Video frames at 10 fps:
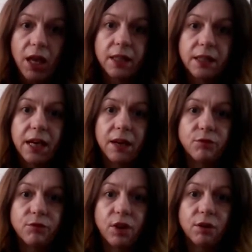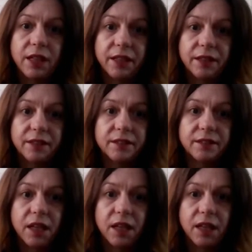and that role is
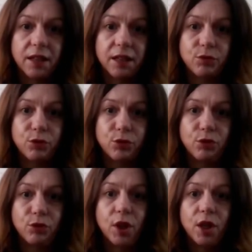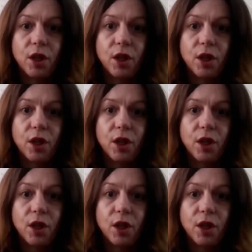to